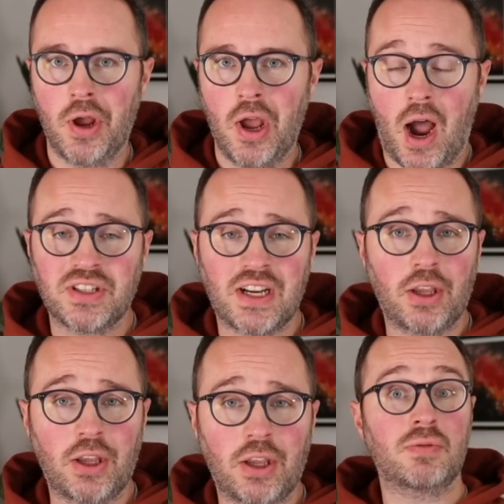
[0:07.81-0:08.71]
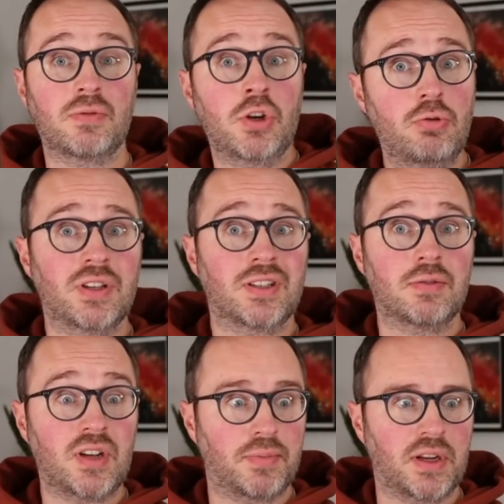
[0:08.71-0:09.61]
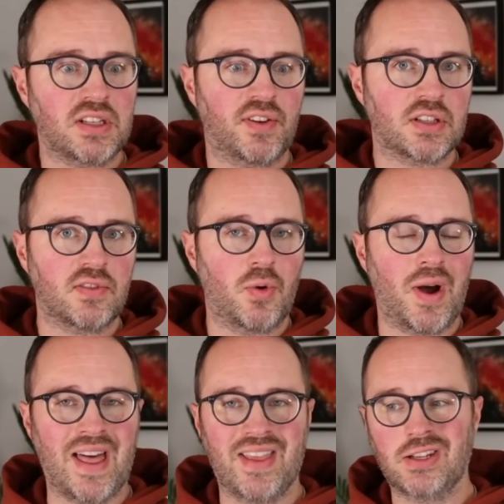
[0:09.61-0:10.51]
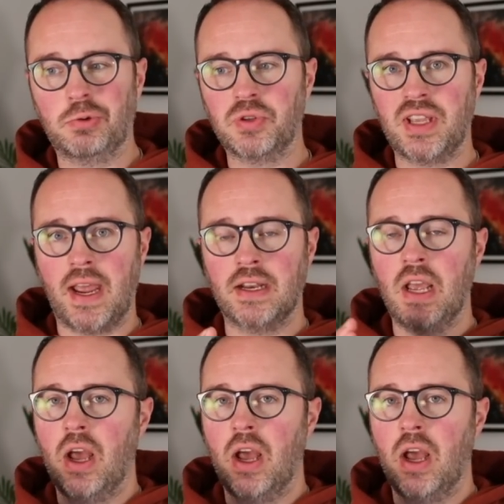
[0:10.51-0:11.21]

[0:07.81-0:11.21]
I will take you through some news and some updates first of all, and then towards the end,